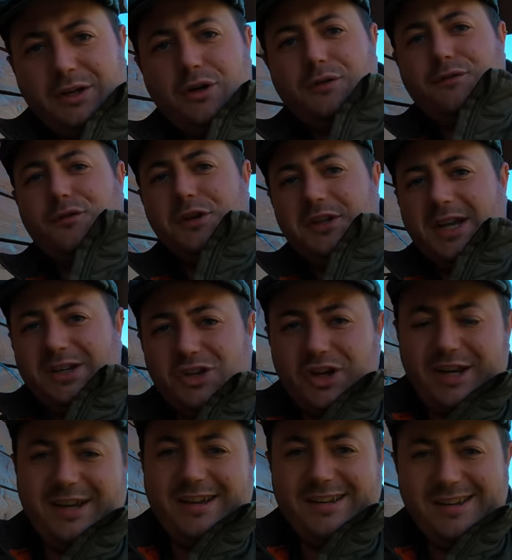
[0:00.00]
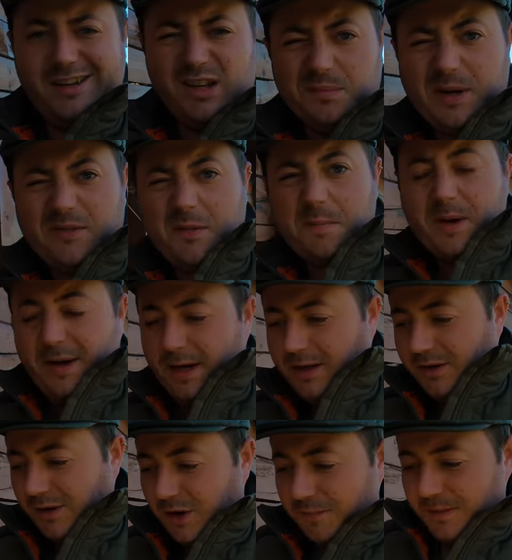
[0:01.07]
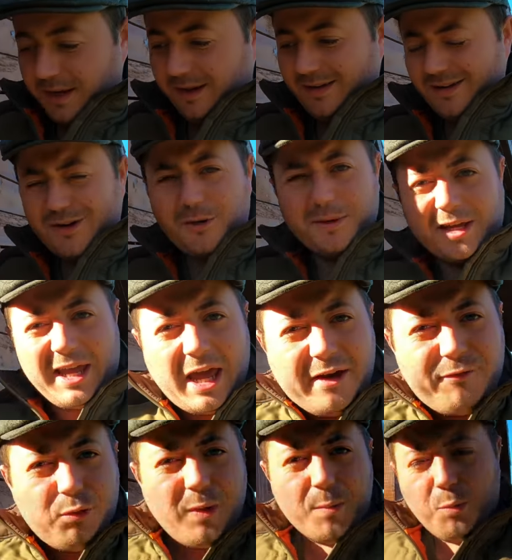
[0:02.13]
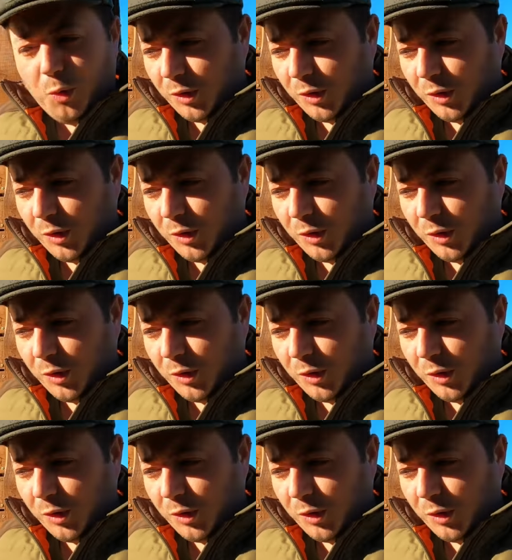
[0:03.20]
Godfrey's actually a little bit of a pain. You've got to be careful when